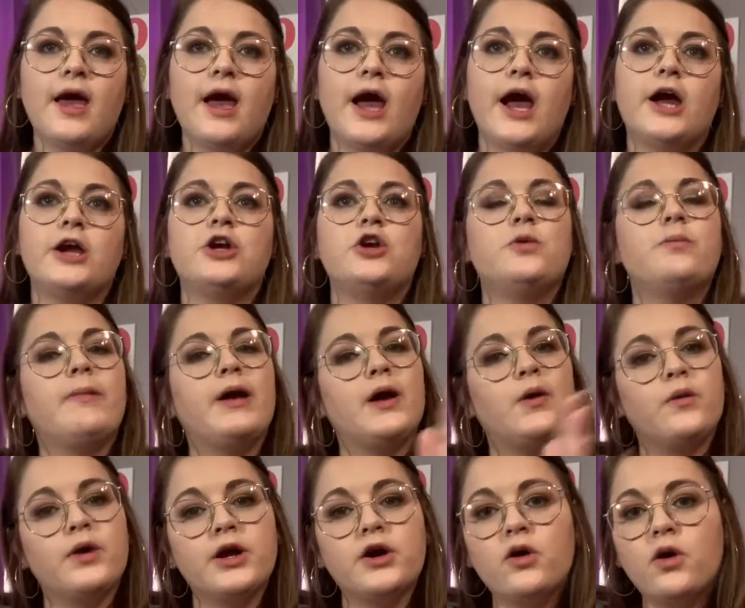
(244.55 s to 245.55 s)
or you may
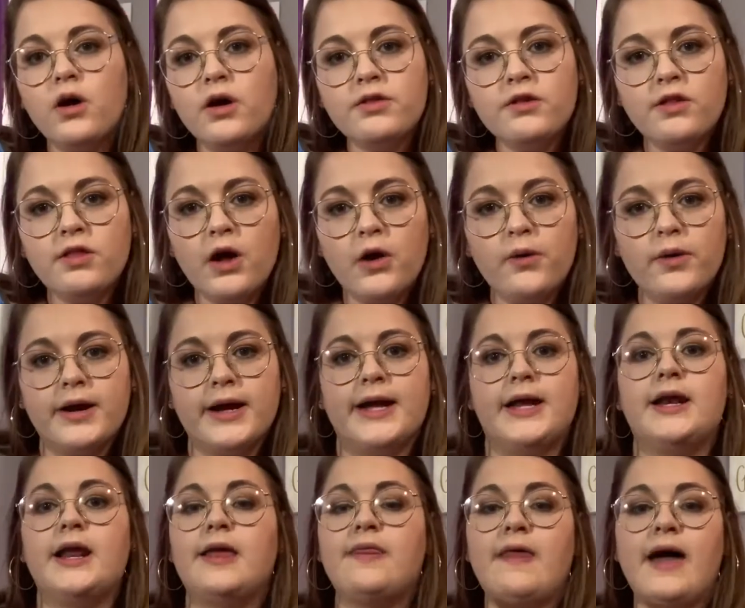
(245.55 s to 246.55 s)
want to go on the lower end,
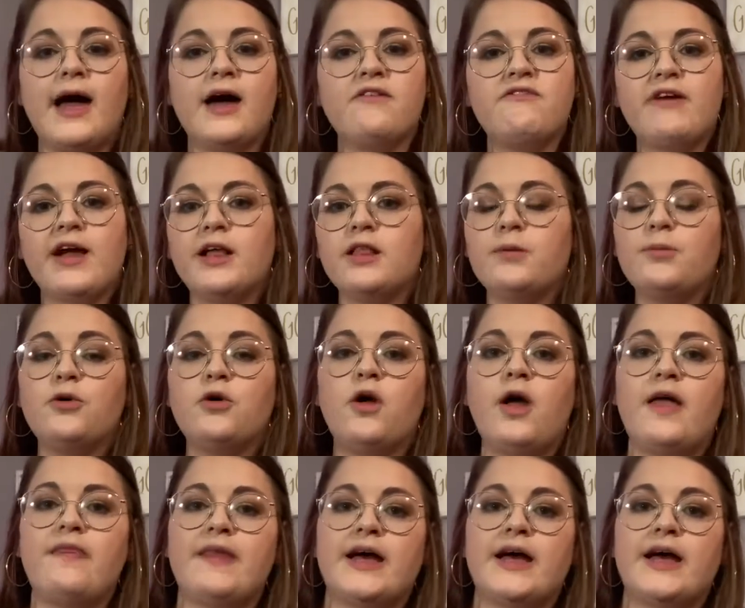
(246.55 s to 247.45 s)
and that available and